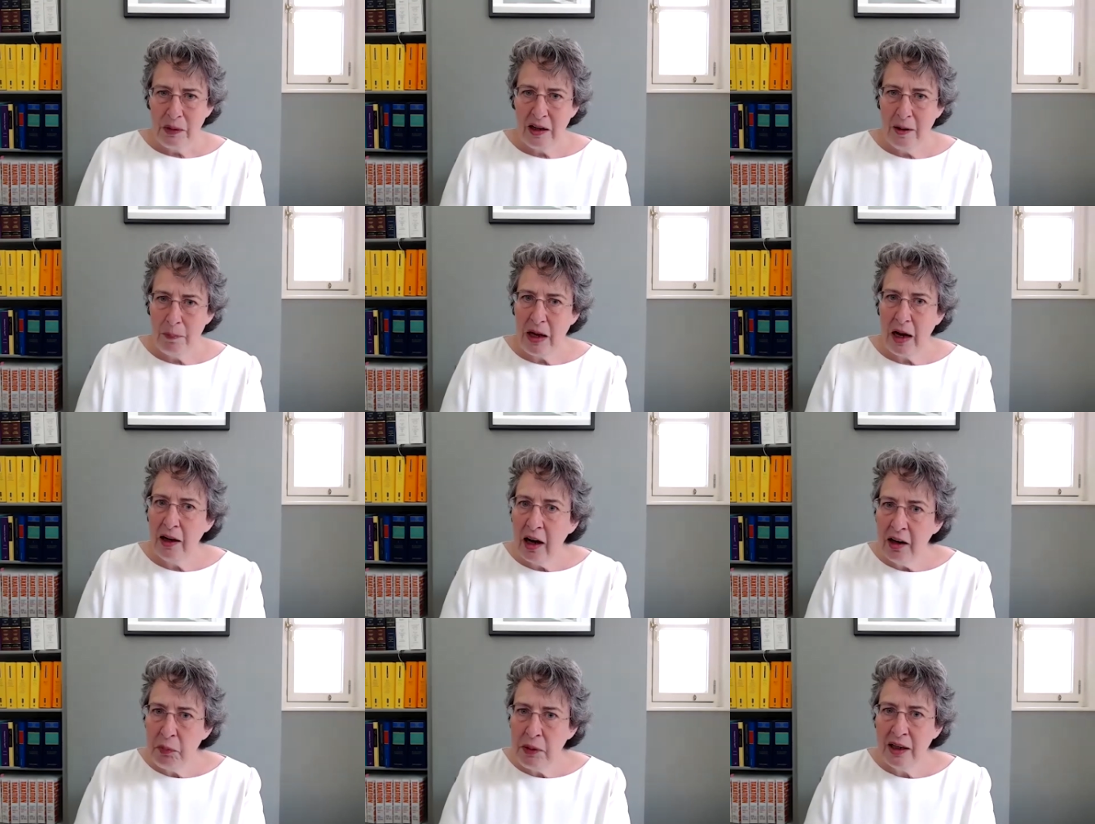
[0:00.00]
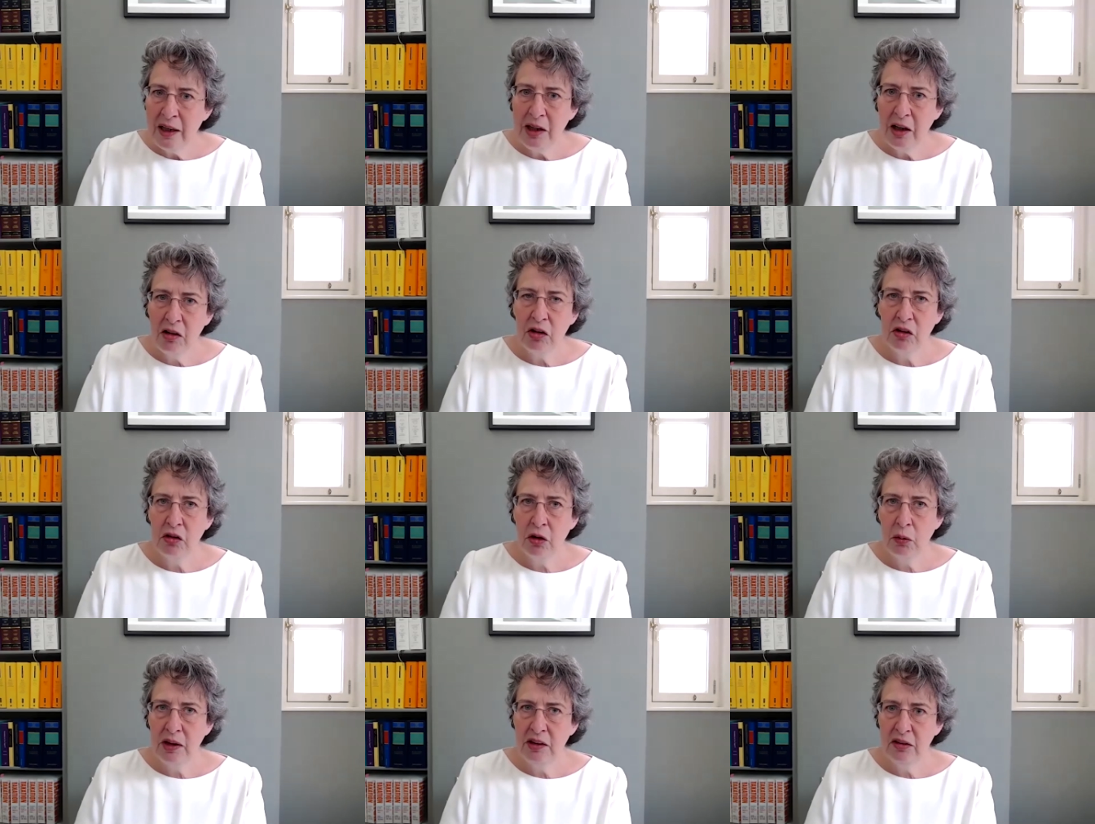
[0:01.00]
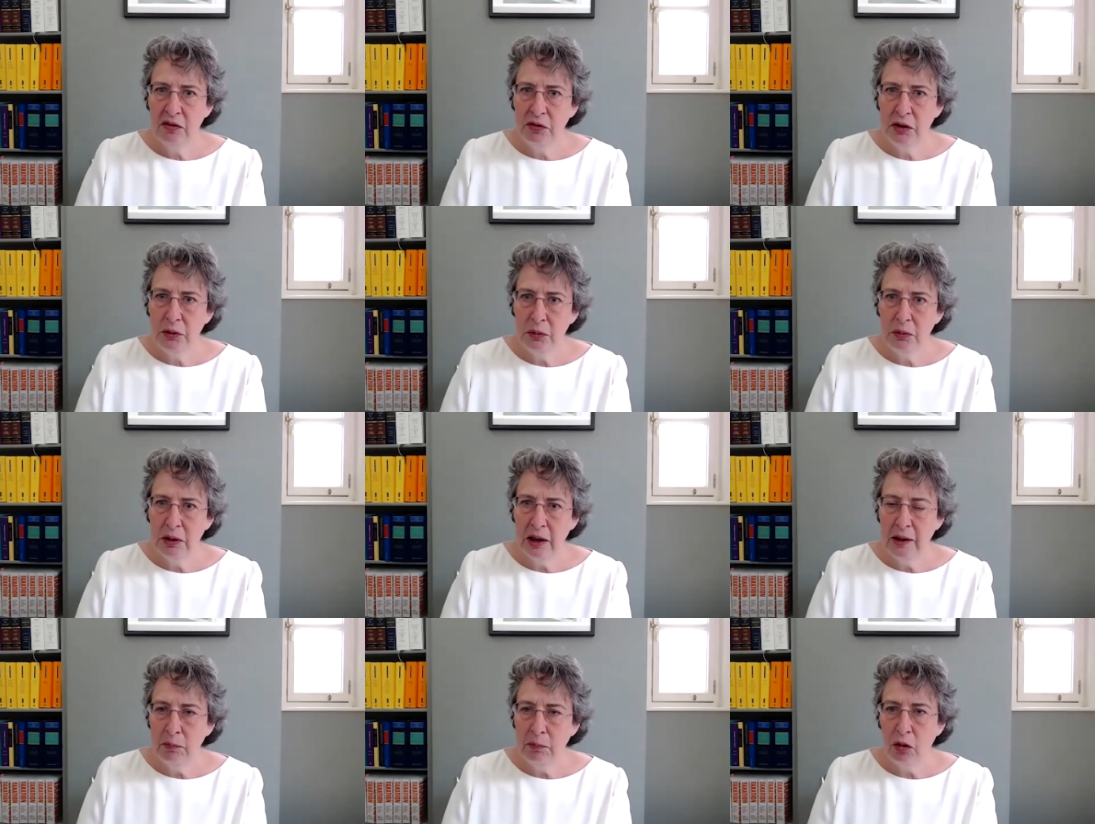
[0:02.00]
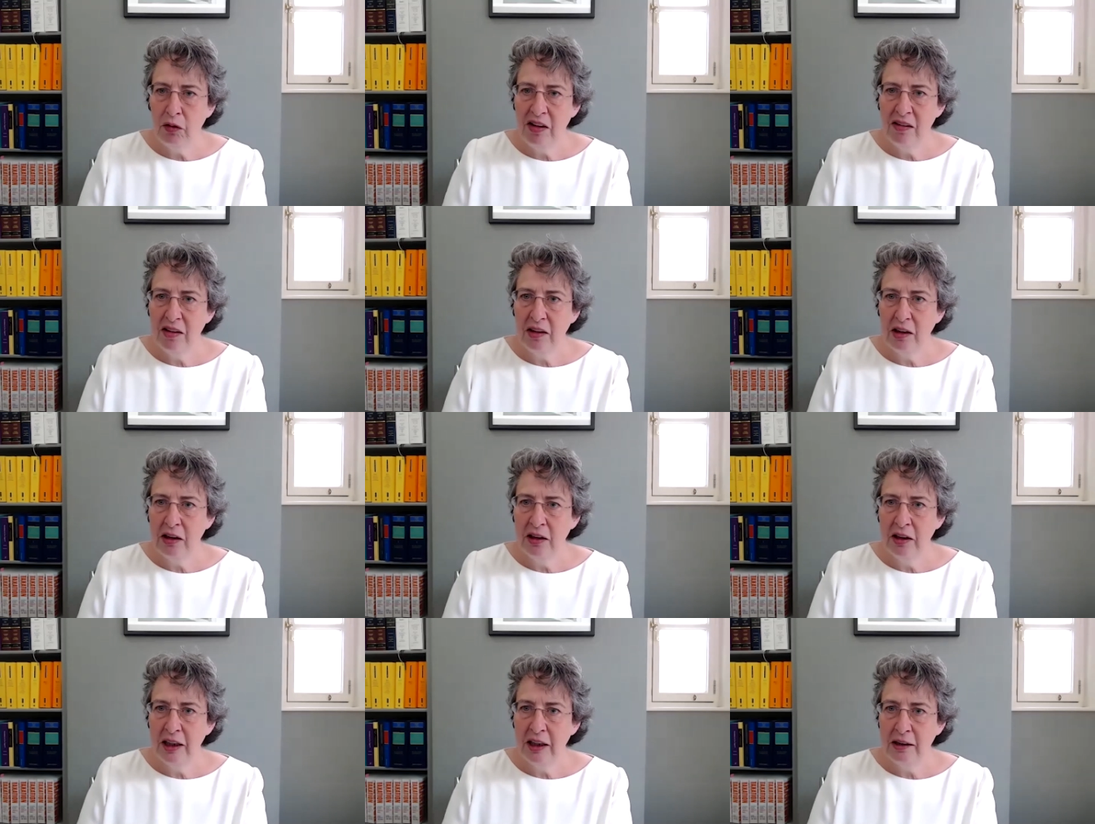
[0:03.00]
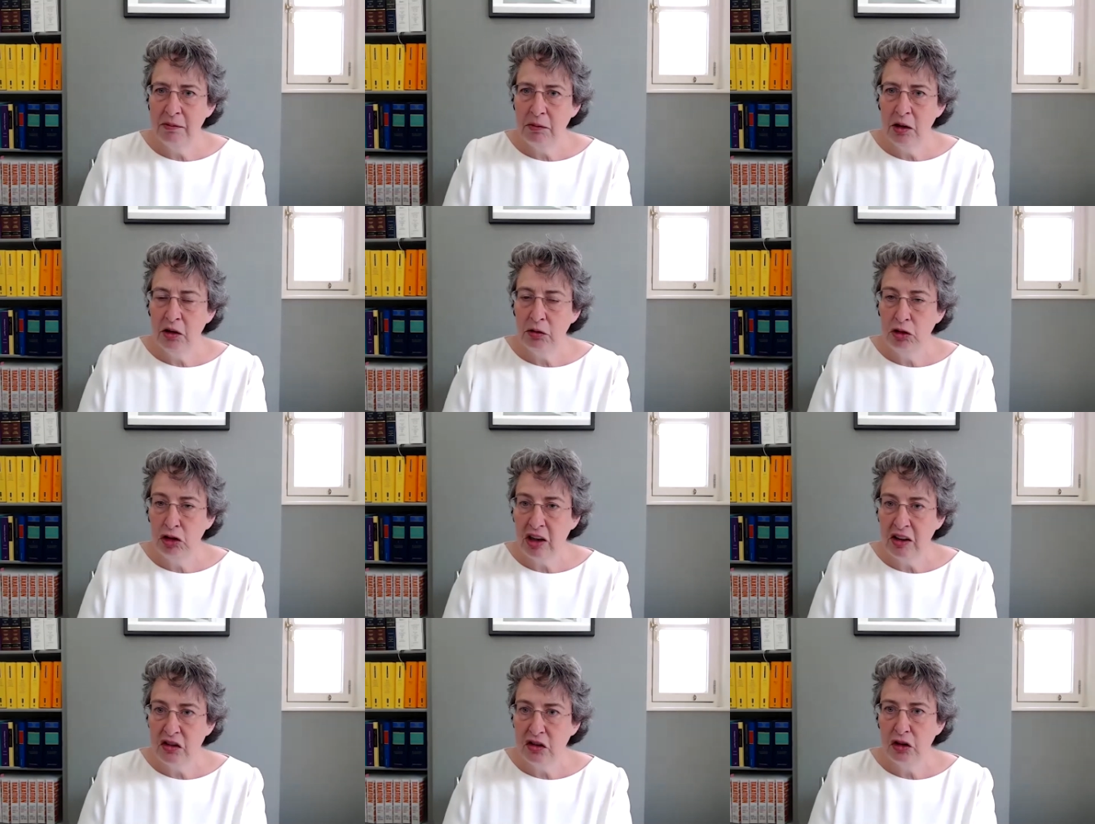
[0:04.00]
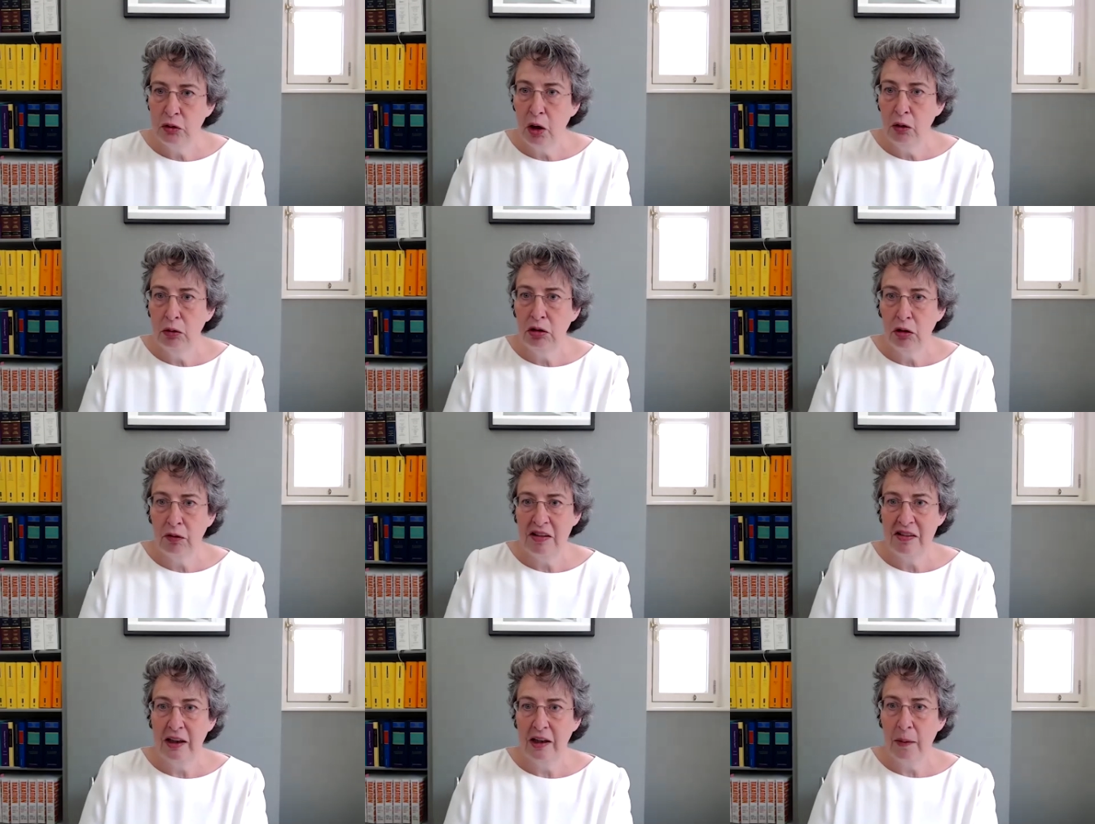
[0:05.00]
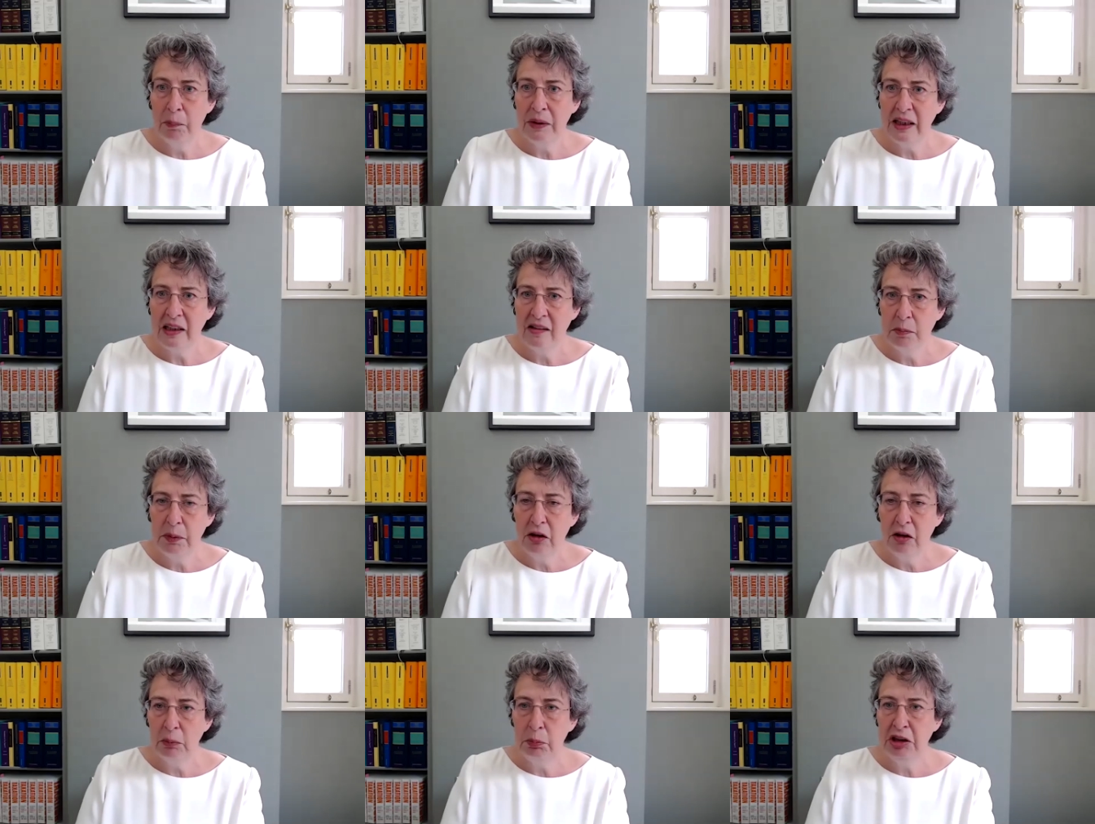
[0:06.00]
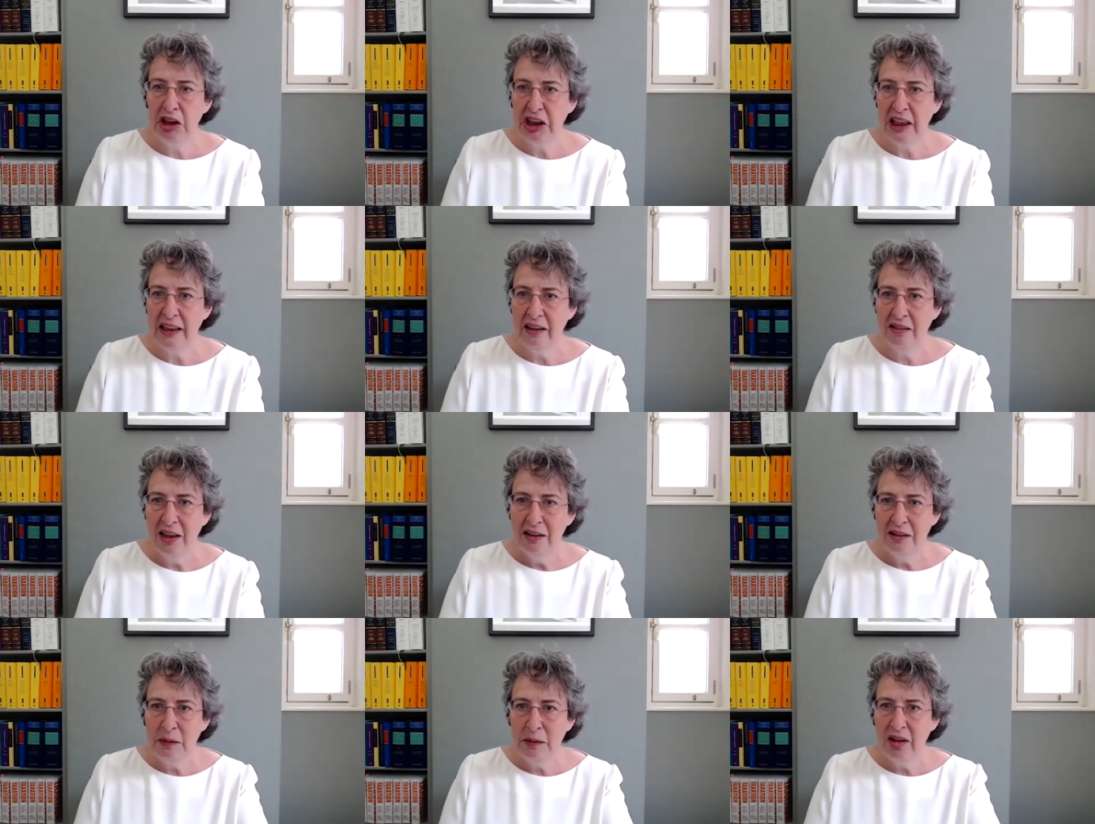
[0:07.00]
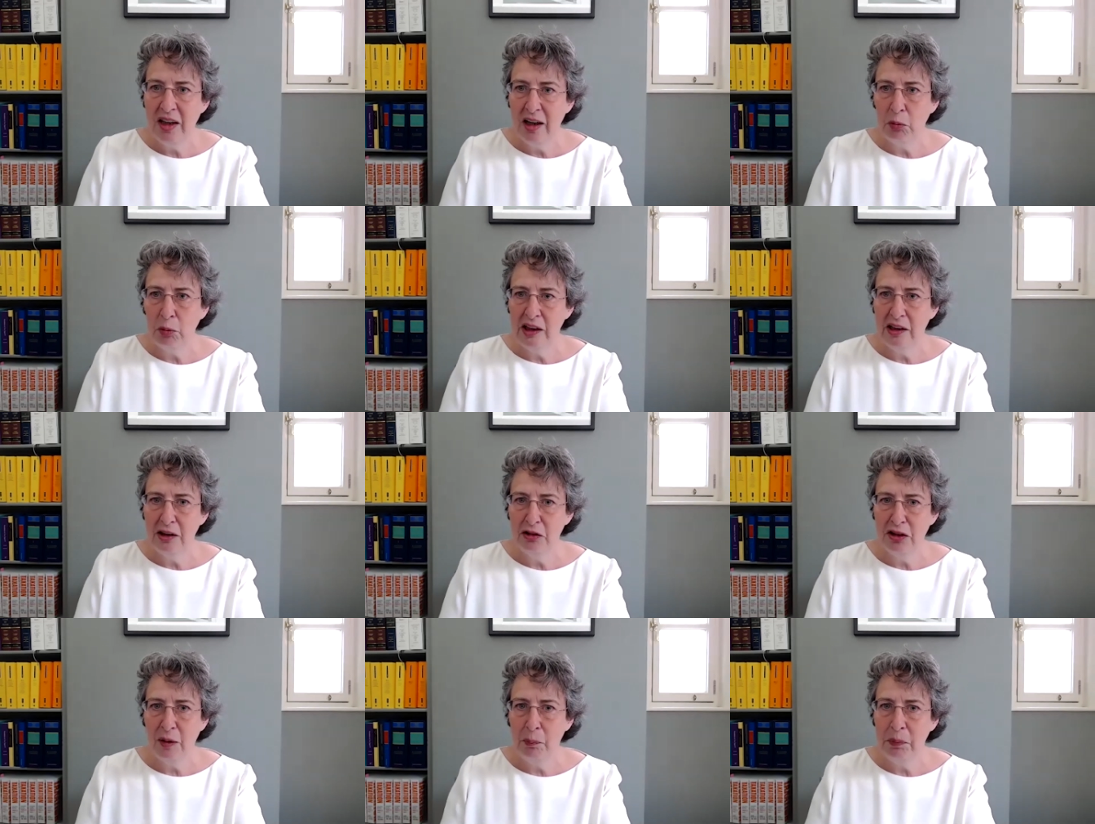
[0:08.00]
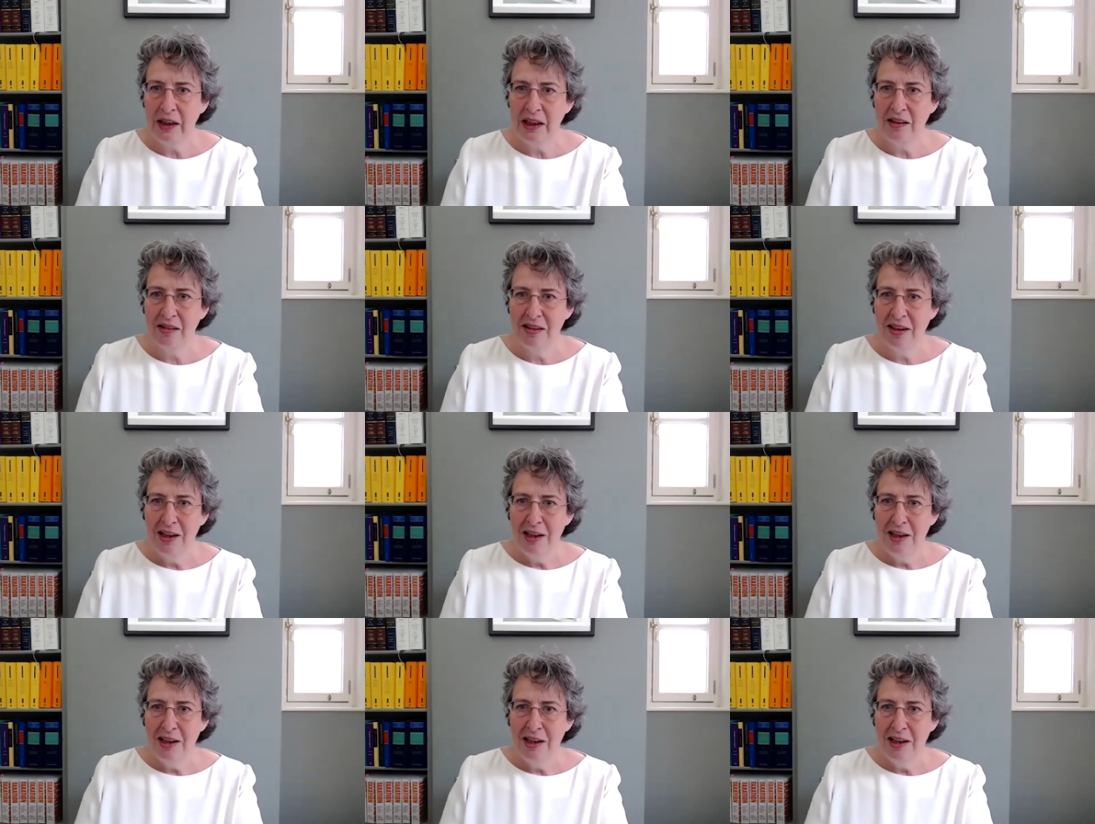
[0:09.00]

Um, I, have been coming across quite a few um, non-resident uh, uh, trusts who own non-resident companies but don't appreciate deep down within those companies